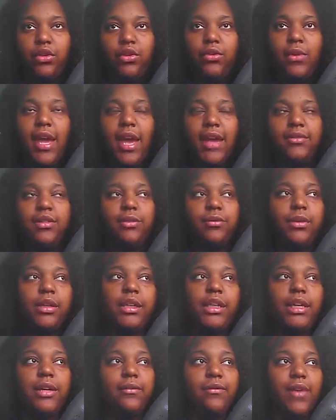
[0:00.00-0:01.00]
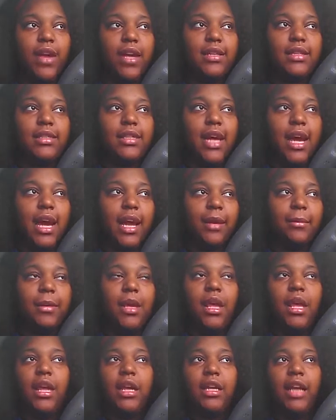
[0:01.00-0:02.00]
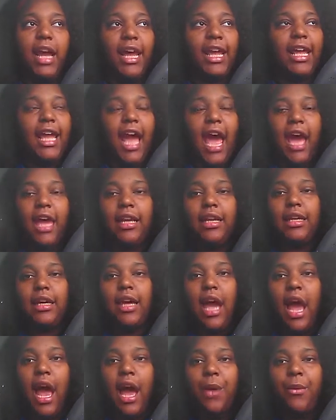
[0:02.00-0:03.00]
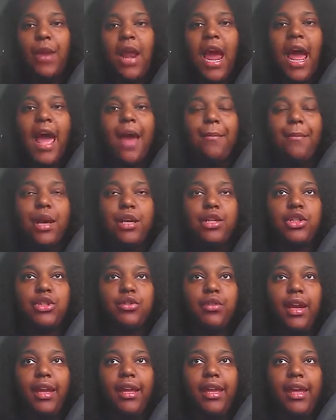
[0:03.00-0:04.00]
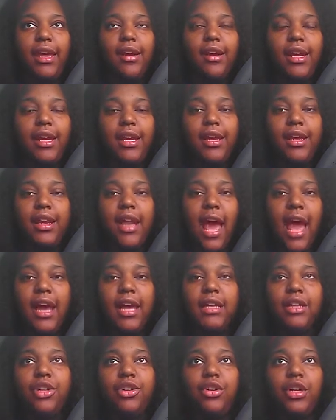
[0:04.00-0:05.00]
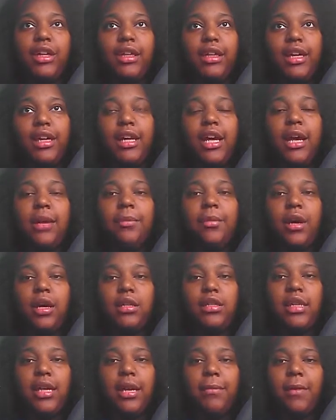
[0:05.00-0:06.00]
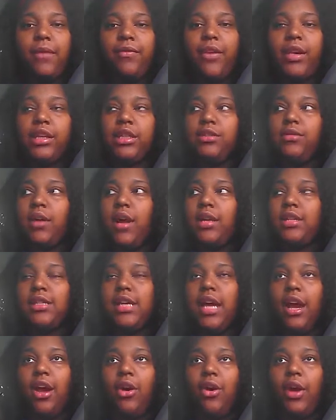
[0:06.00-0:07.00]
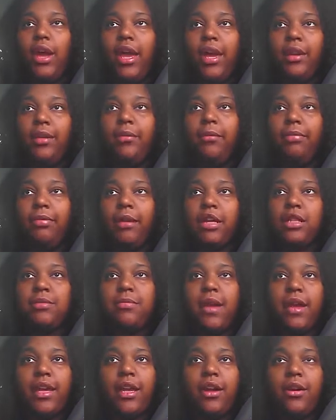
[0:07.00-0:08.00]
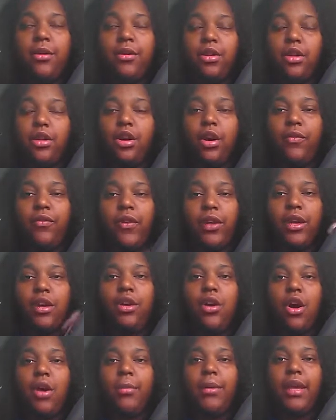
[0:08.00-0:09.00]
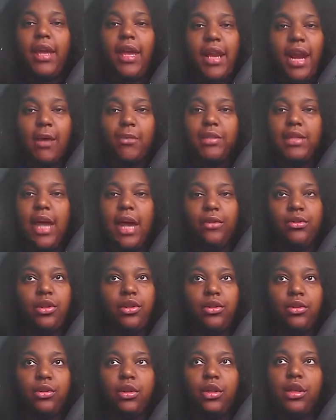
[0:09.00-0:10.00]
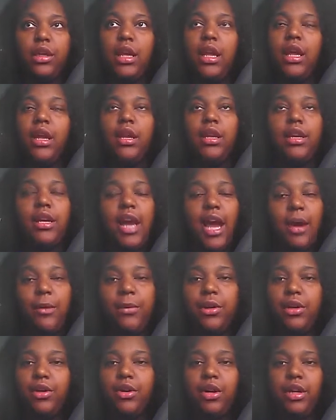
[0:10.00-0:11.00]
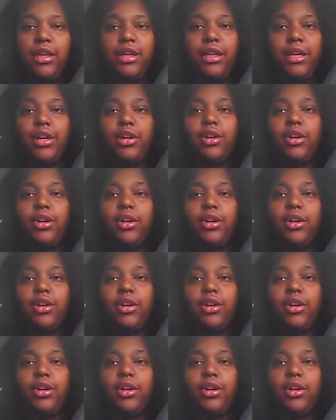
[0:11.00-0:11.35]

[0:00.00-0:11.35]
You have to really invest time. Like, when I have my straight hair in, I could literally get up, take my flexi rods out, brush my hair, finger comb it, and I was out the door. Not with curly hair.